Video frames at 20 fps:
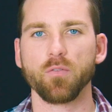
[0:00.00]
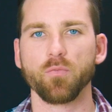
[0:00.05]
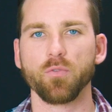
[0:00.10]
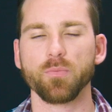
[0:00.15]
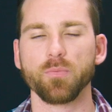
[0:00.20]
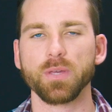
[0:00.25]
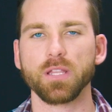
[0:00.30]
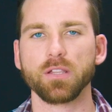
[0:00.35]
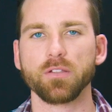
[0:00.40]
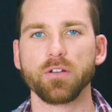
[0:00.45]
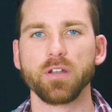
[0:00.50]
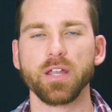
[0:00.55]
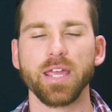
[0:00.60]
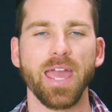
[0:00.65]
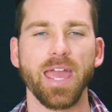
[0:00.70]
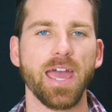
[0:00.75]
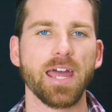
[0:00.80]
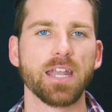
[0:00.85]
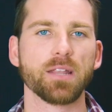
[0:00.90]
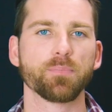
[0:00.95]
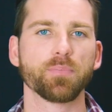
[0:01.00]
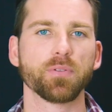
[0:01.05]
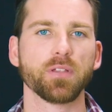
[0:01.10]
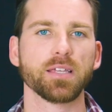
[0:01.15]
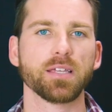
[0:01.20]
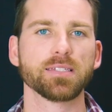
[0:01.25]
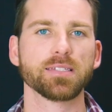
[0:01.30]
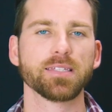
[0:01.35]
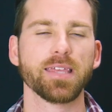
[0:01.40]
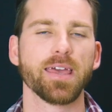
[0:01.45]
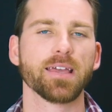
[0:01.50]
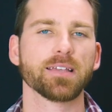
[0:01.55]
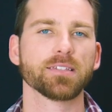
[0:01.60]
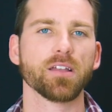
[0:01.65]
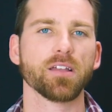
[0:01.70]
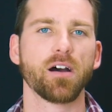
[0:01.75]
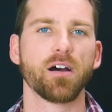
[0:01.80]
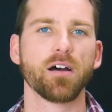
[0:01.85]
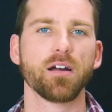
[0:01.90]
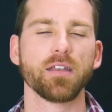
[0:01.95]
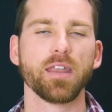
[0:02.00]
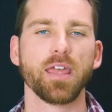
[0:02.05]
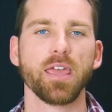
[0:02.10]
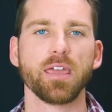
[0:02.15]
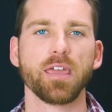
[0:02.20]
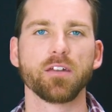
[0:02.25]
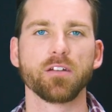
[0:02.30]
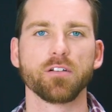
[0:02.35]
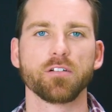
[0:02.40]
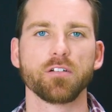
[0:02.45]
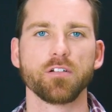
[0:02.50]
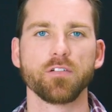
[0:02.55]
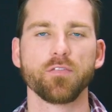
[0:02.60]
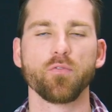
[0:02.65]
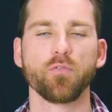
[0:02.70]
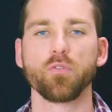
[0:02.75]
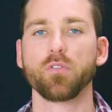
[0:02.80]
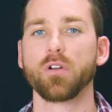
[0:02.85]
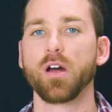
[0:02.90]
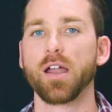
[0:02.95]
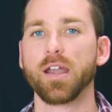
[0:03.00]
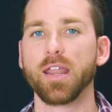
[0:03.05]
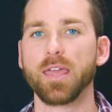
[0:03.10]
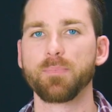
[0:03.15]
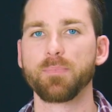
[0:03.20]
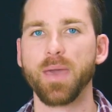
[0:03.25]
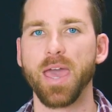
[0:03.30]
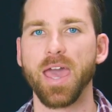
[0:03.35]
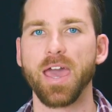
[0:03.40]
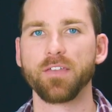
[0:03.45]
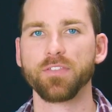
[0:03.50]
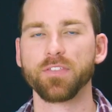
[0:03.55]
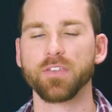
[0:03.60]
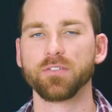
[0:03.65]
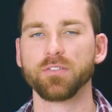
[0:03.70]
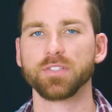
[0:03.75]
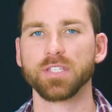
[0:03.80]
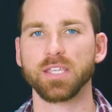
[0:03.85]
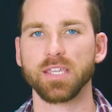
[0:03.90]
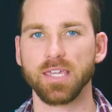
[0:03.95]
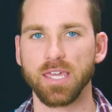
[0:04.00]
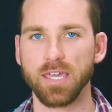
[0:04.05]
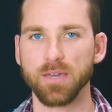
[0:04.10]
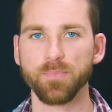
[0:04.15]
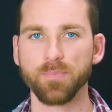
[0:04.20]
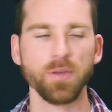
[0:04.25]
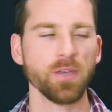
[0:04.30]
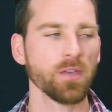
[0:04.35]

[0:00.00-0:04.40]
we'll be learning how to place text on a curve or on a path using GIMP.